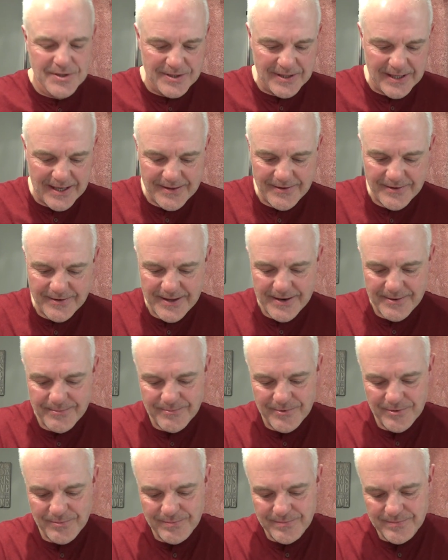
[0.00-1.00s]
a good lather there.
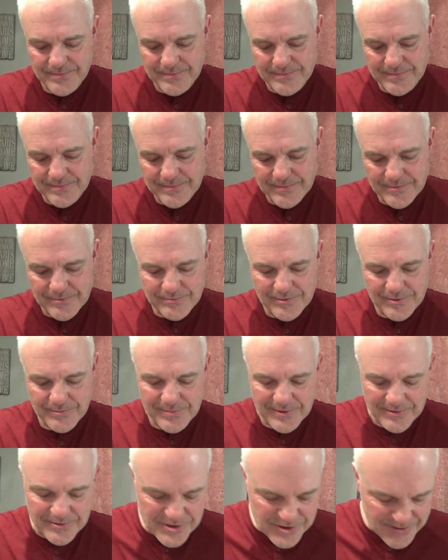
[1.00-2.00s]

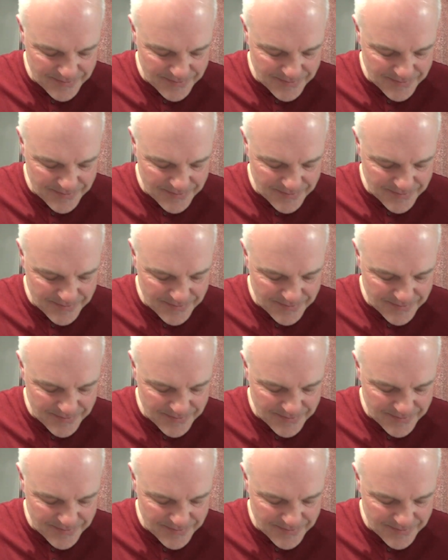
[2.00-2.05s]
We'll build